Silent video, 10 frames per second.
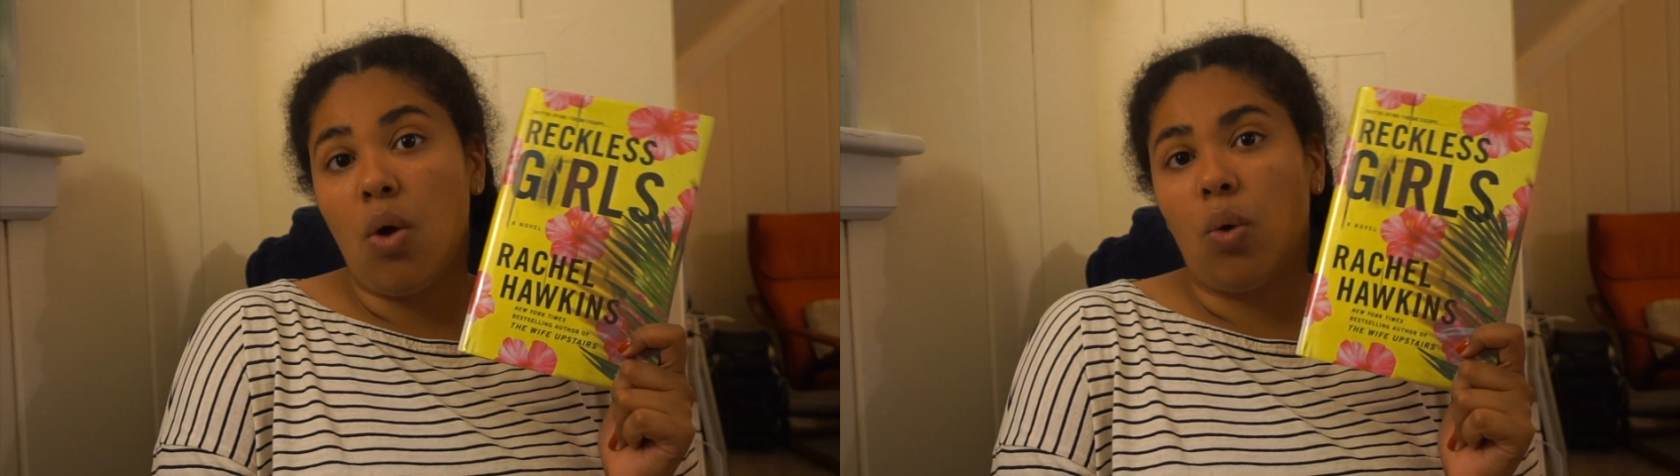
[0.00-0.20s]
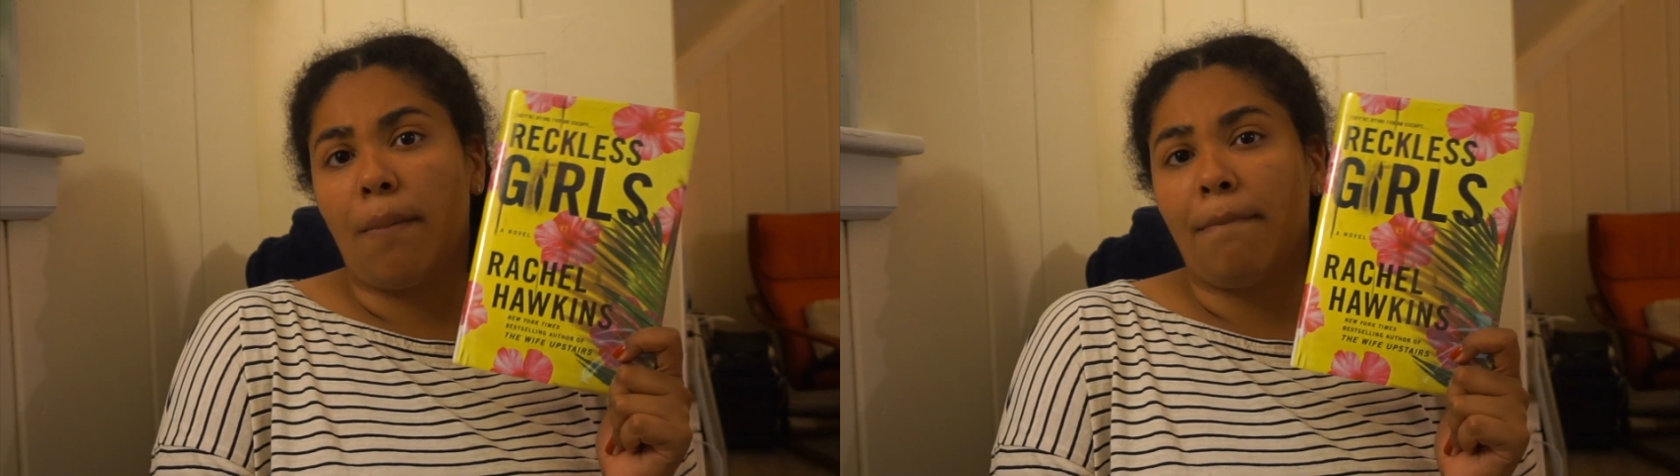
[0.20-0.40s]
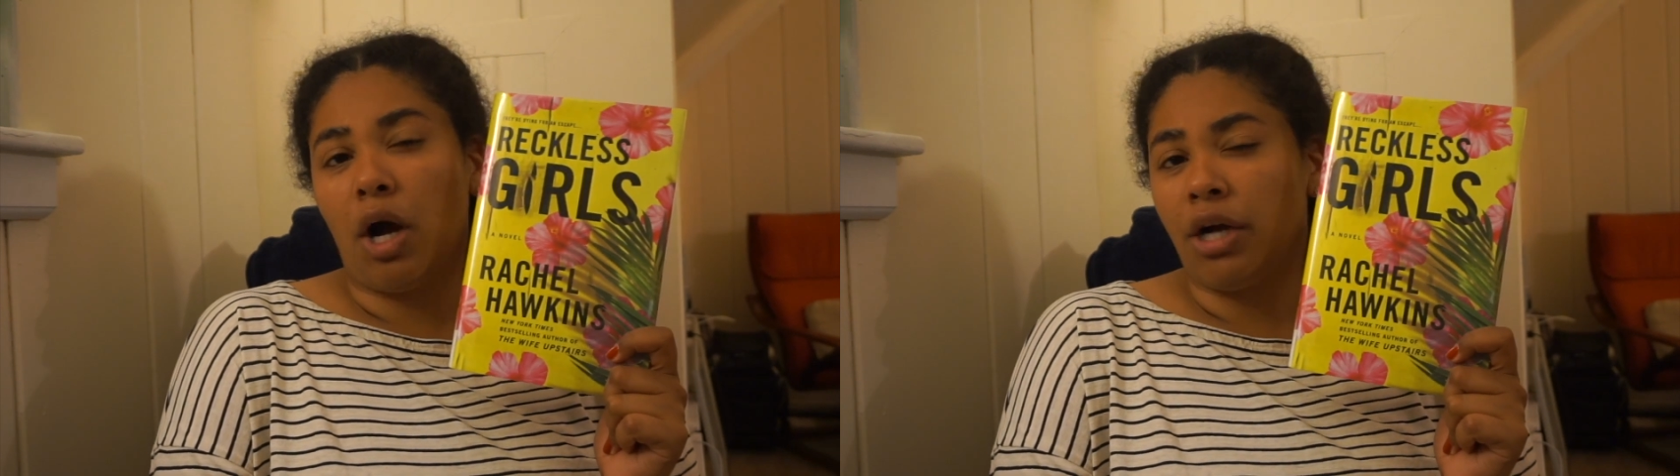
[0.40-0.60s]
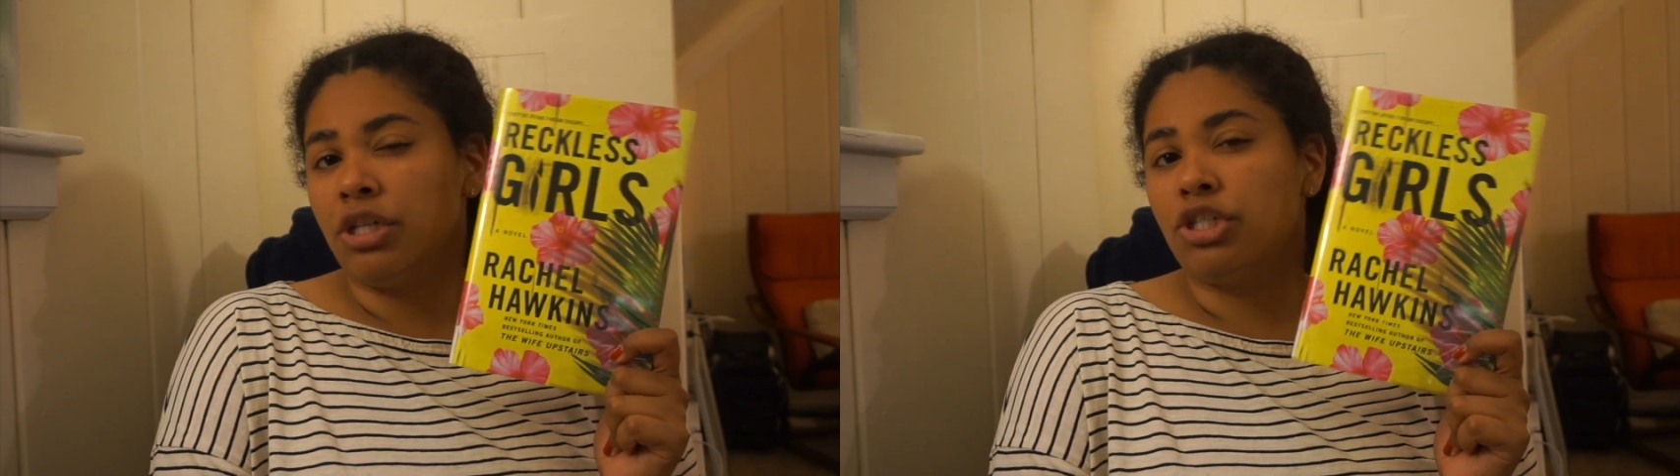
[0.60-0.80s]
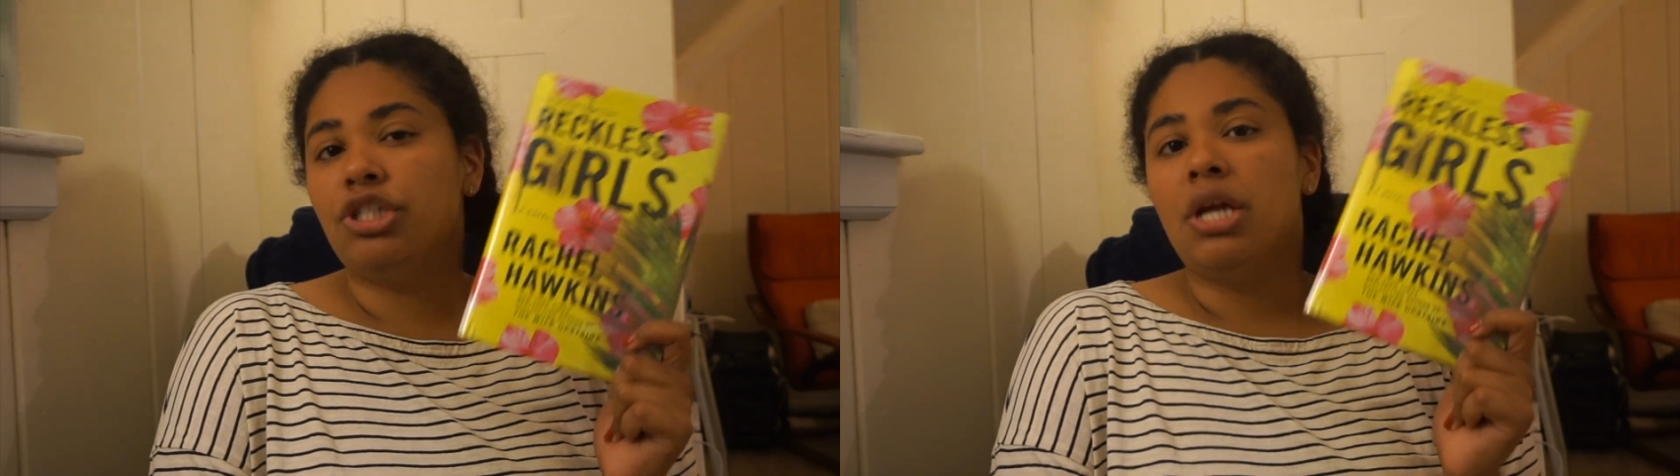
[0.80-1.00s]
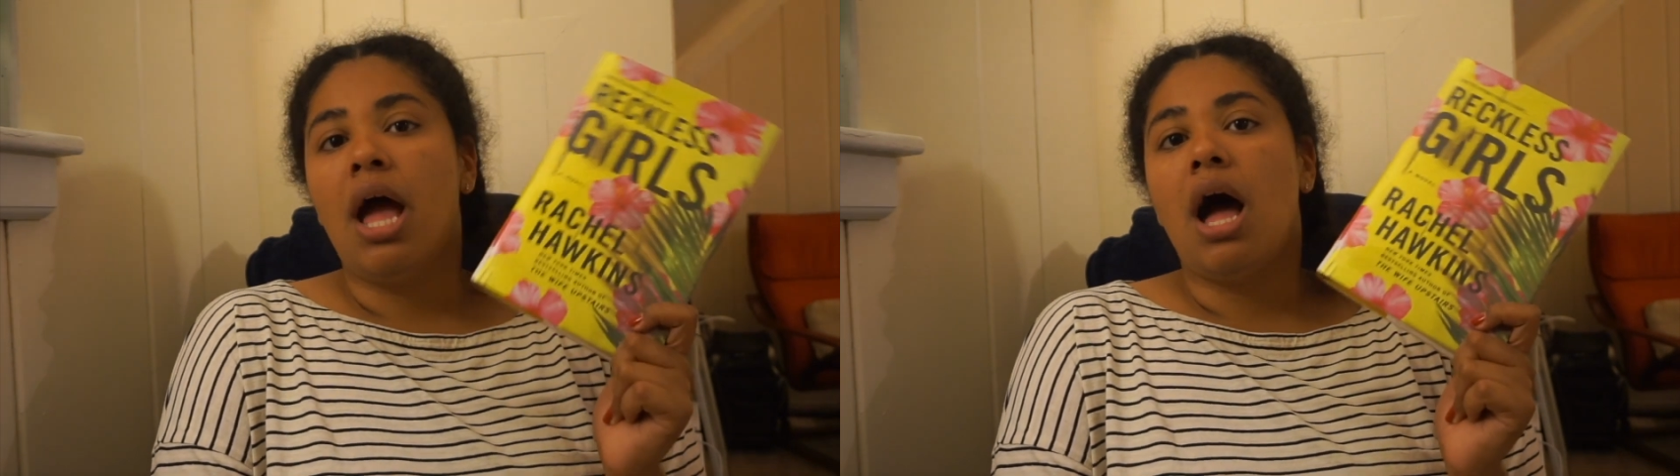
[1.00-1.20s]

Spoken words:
or March.